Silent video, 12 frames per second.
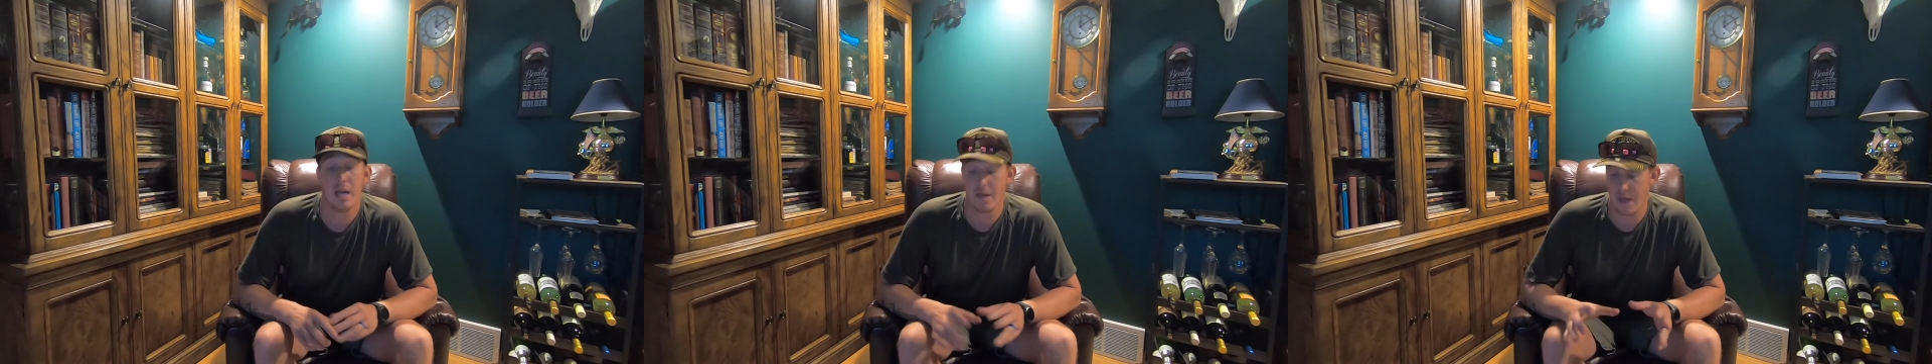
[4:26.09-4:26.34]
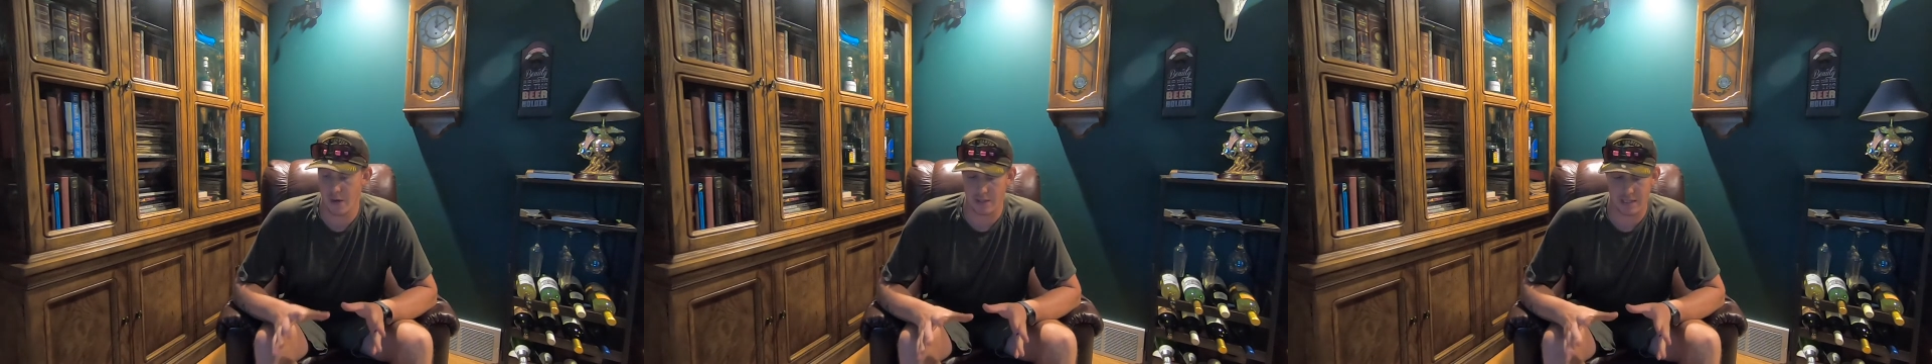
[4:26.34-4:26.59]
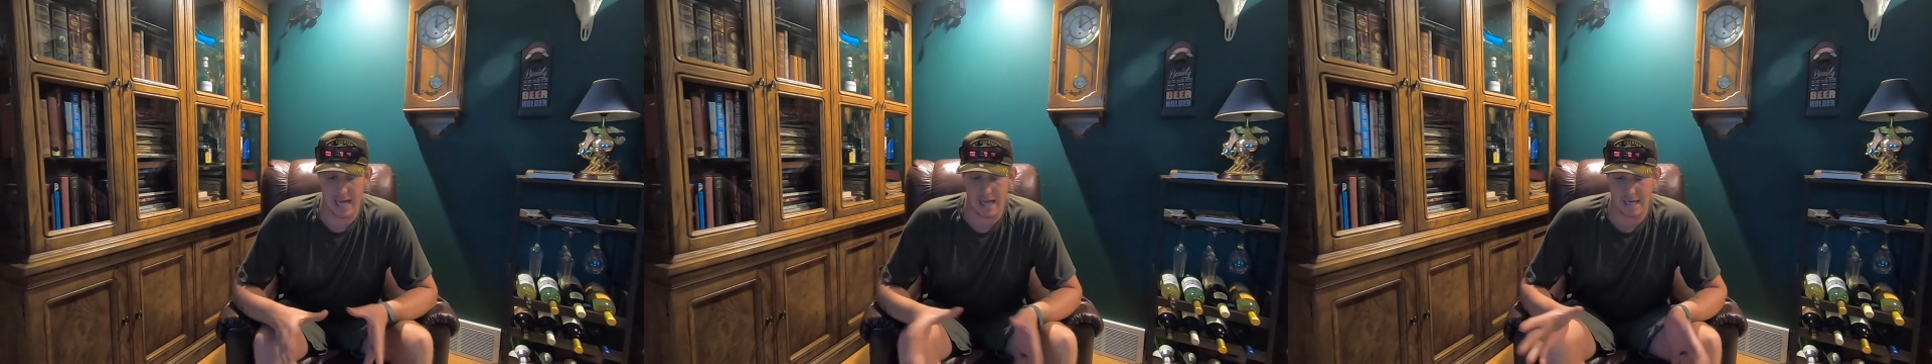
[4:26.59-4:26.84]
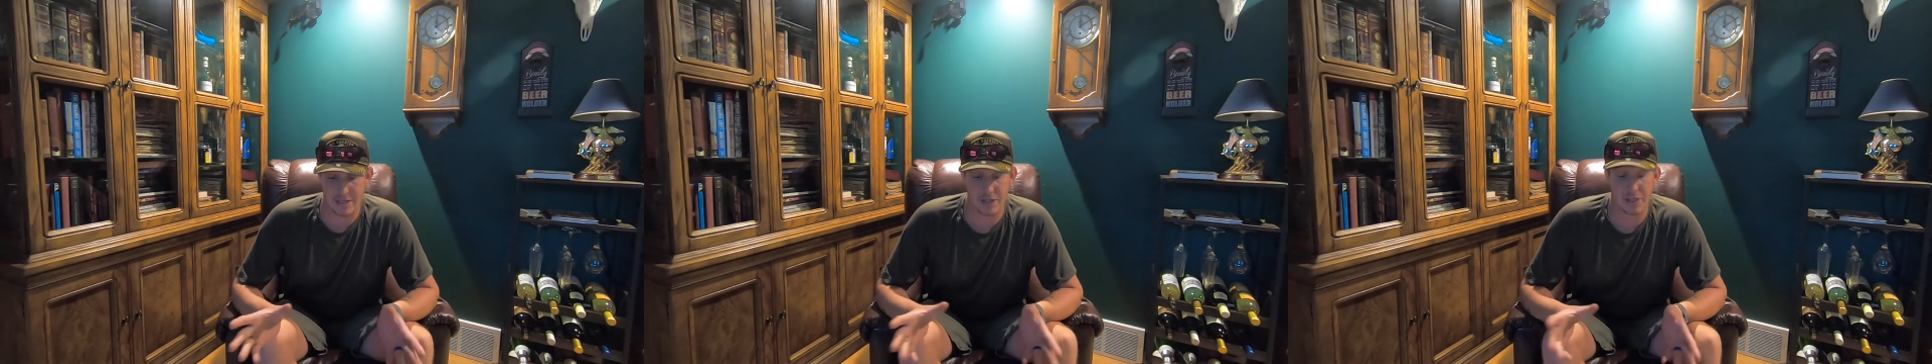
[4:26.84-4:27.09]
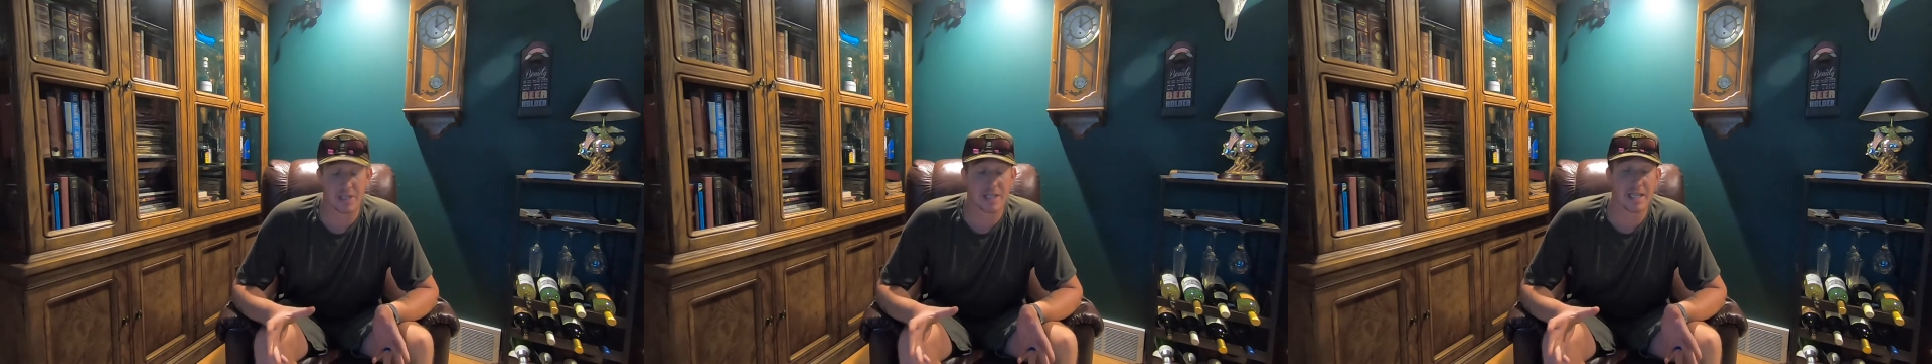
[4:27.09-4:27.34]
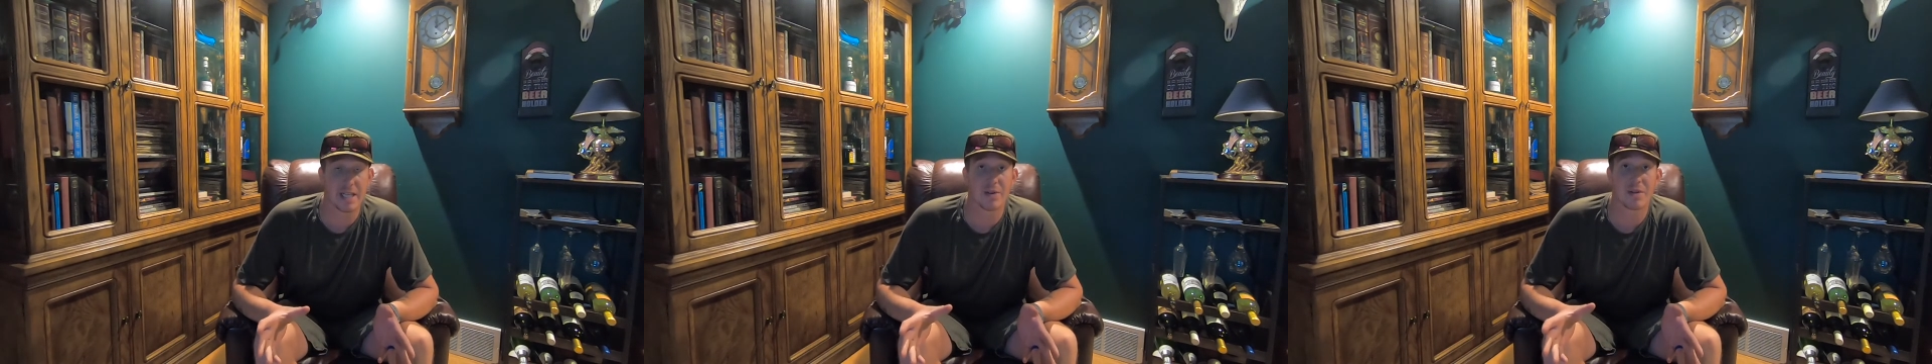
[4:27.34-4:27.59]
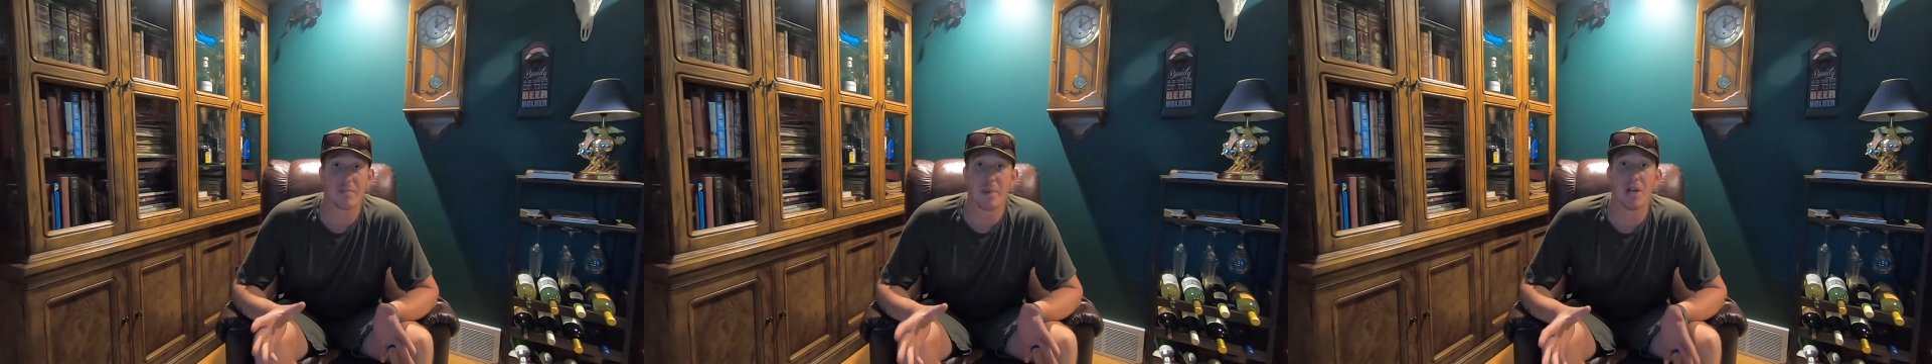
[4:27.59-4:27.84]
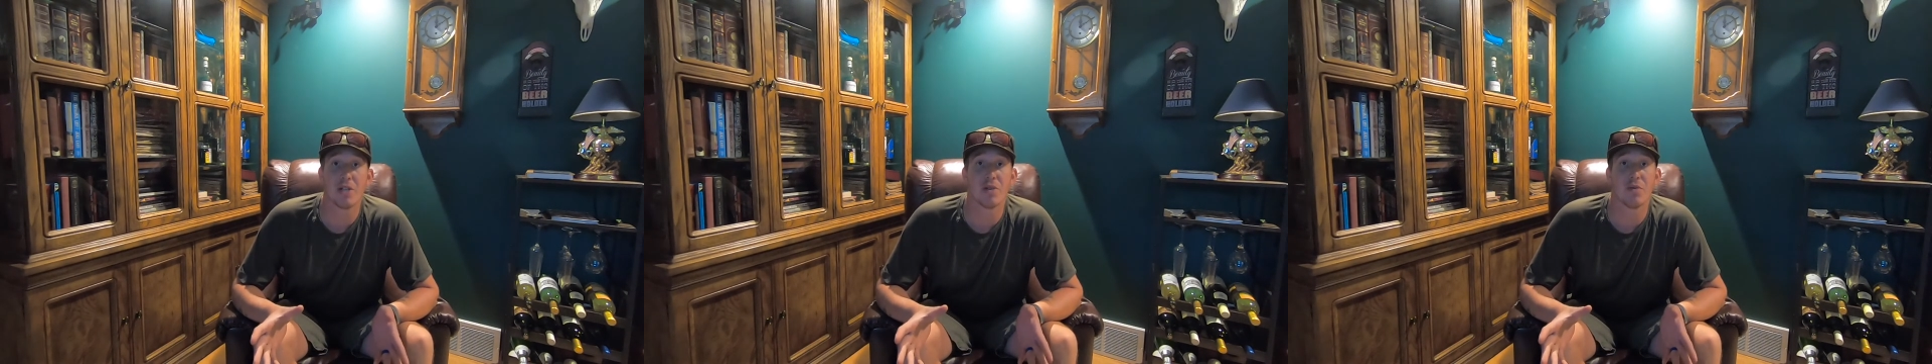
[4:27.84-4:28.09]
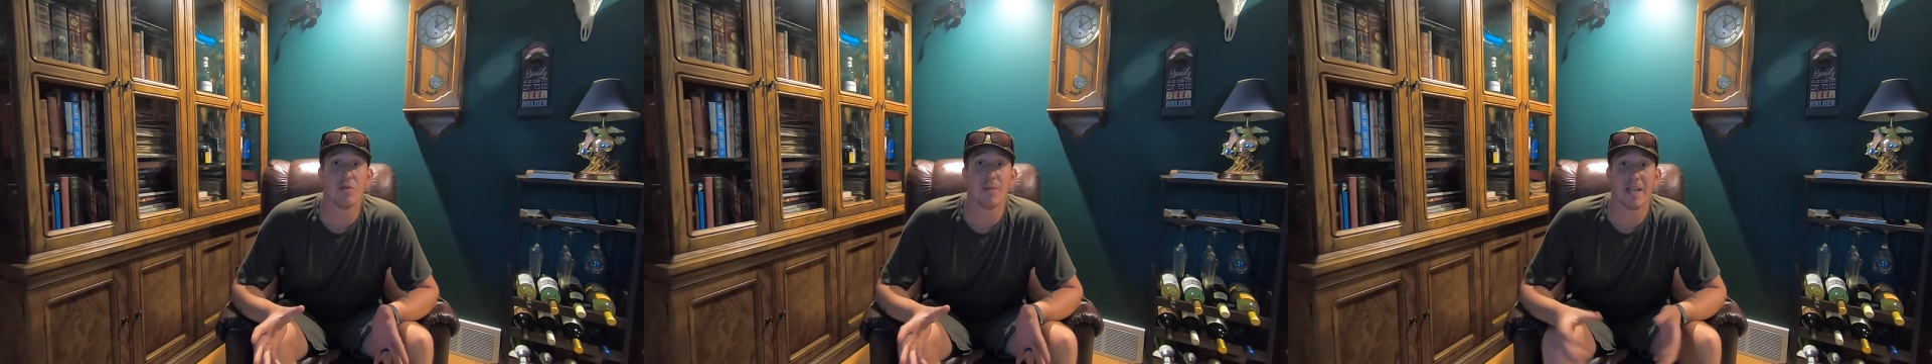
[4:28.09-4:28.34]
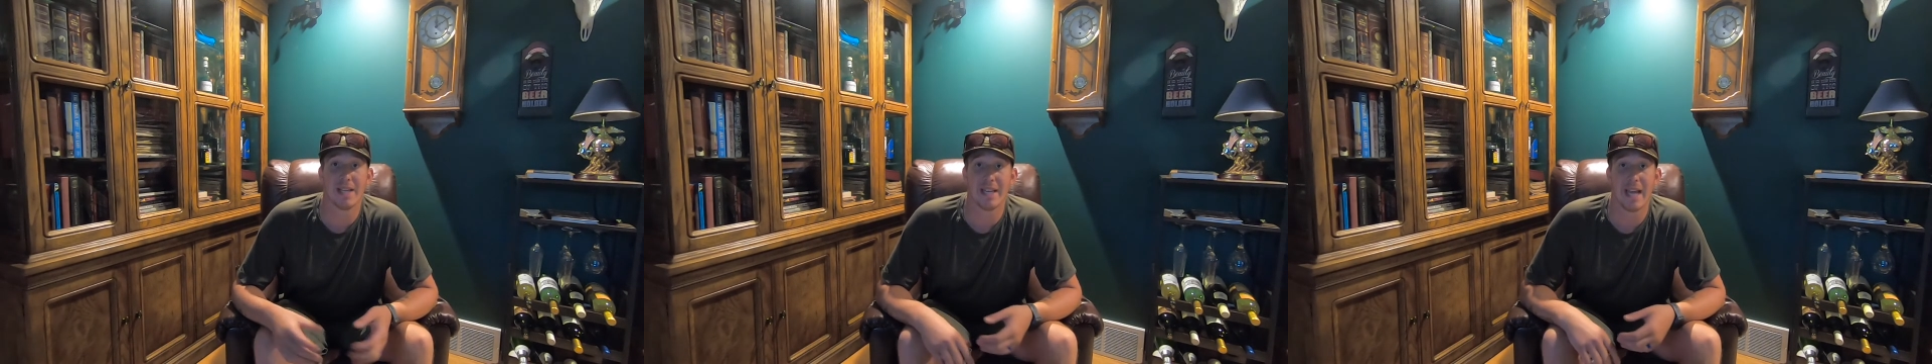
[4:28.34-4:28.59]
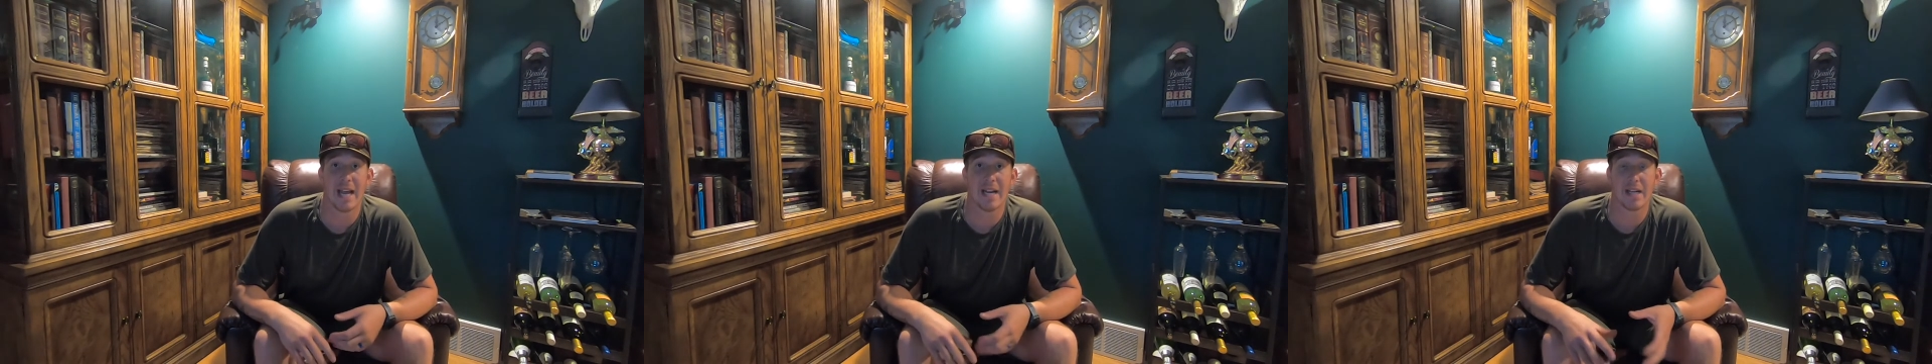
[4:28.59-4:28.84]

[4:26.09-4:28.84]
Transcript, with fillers: There was a lot, as you can see, there was a bunch of room at the end.